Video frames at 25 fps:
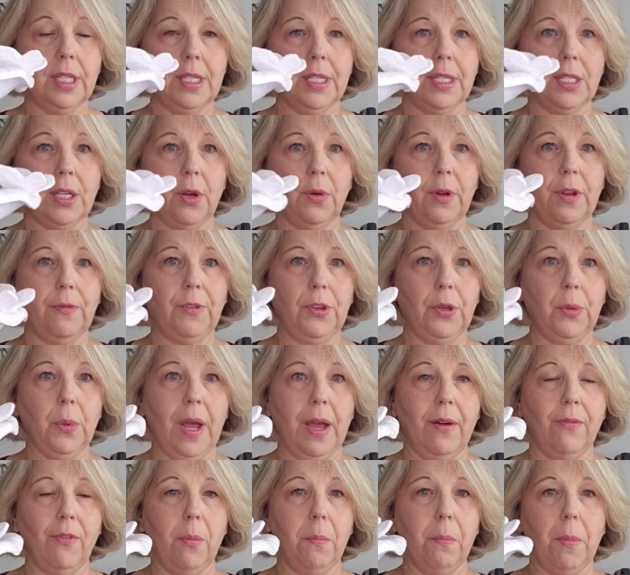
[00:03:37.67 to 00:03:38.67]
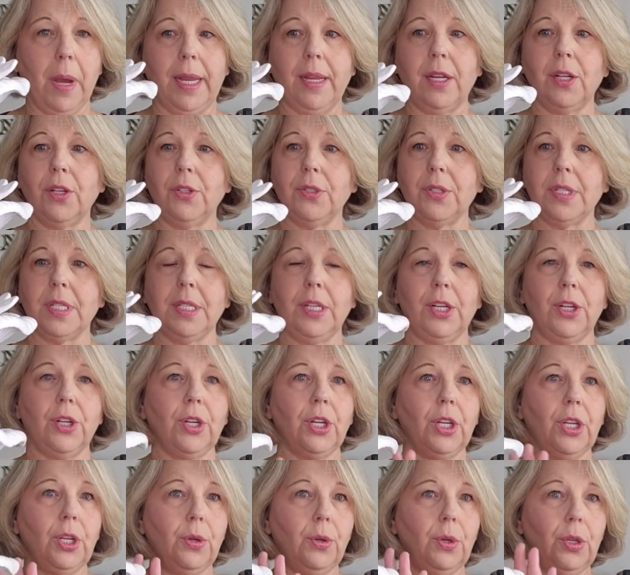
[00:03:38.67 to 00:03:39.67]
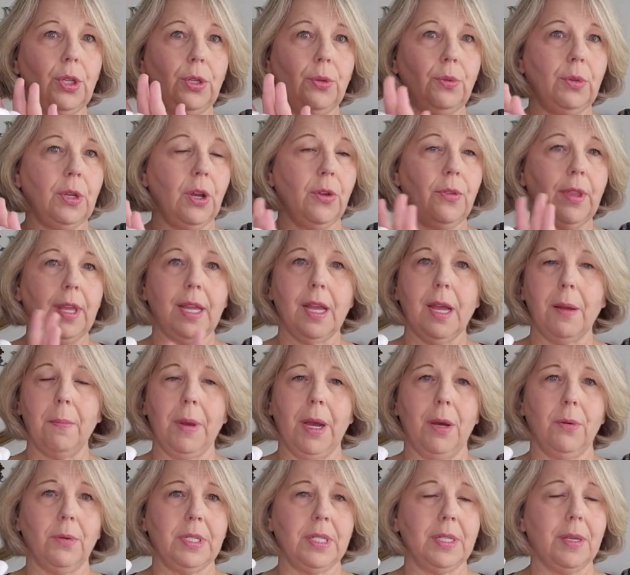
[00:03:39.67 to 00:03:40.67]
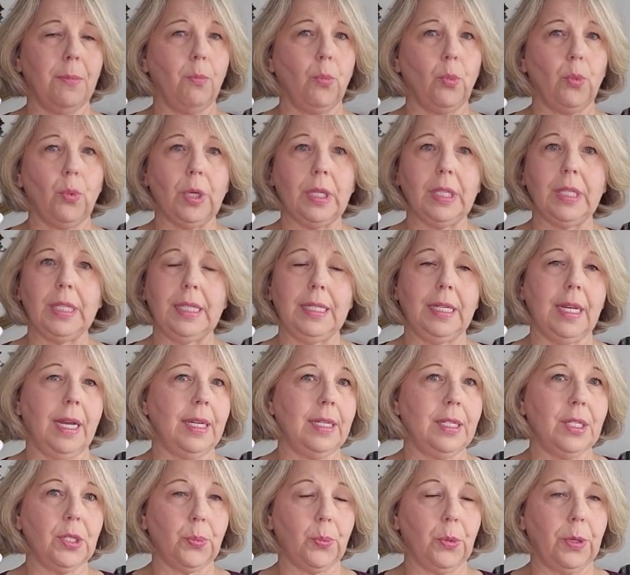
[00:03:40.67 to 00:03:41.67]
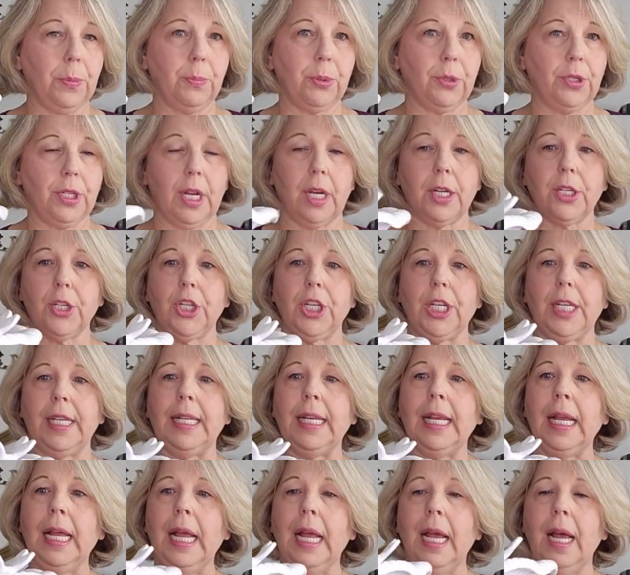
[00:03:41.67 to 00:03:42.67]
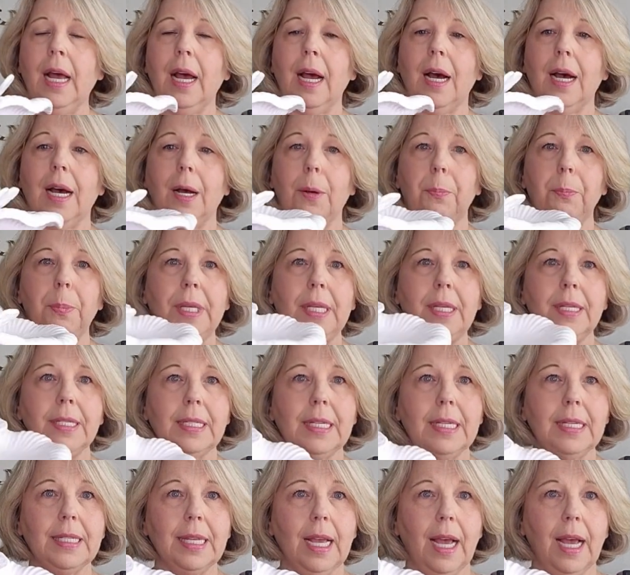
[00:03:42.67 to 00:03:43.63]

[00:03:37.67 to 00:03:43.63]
So if you have a Michaels near you, you know they come out with some really nice reproduction pieces.